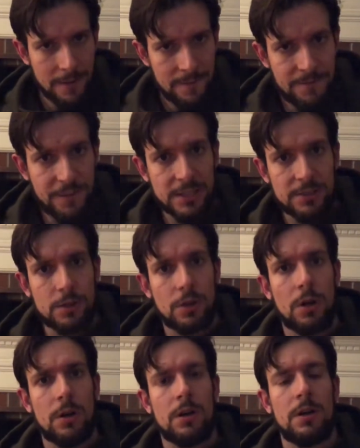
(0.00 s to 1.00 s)

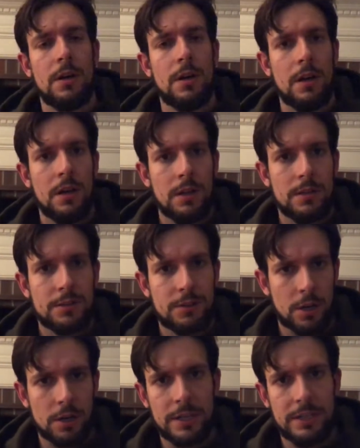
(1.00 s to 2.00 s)
physical,
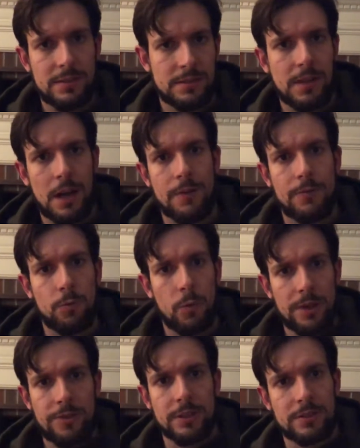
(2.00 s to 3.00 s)
dirty stuff
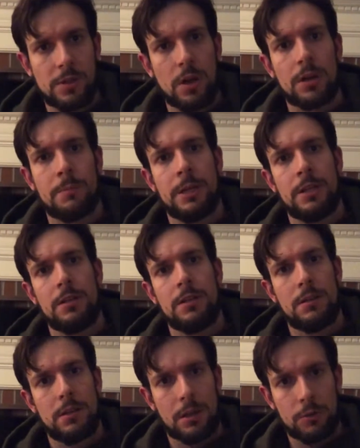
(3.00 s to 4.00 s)
with this garment
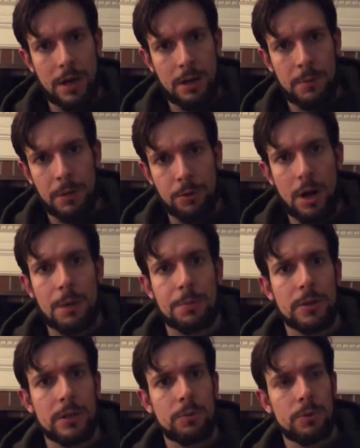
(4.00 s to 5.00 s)
around my
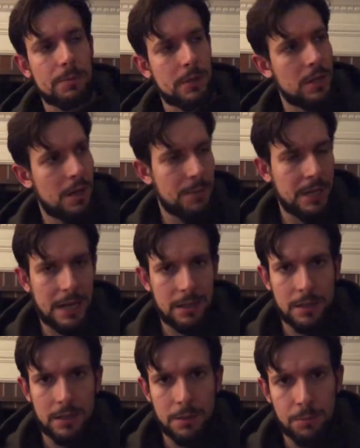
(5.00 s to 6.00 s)
property. I've been out
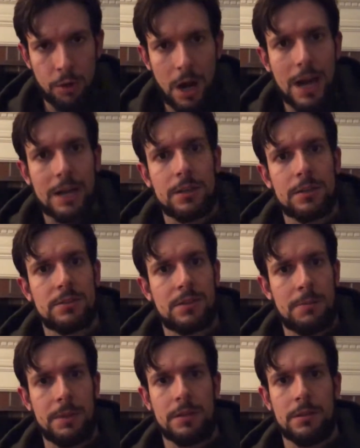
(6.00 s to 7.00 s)
in the briars. I've
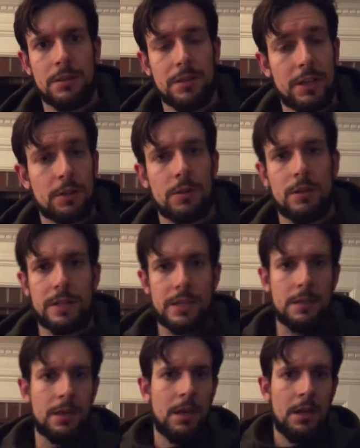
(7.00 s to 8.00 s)
been literally
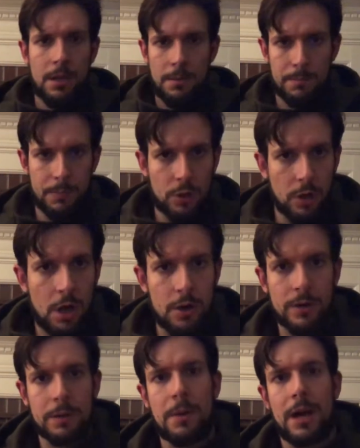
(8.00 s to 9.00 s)

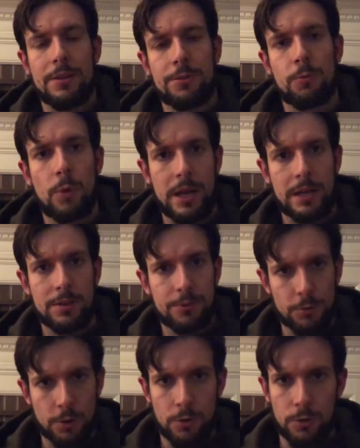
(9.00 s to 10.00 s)
clawing my way
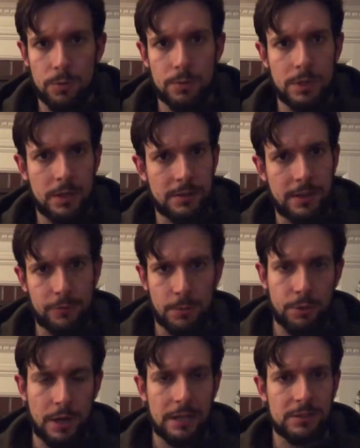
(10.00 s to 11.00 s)
through, different
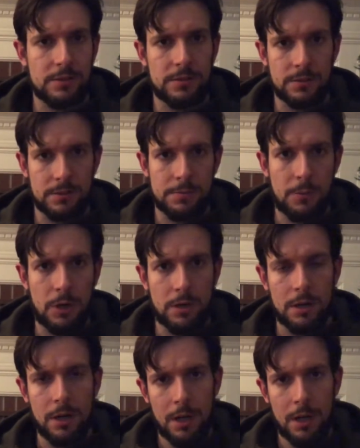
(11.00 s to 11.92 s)
branches and small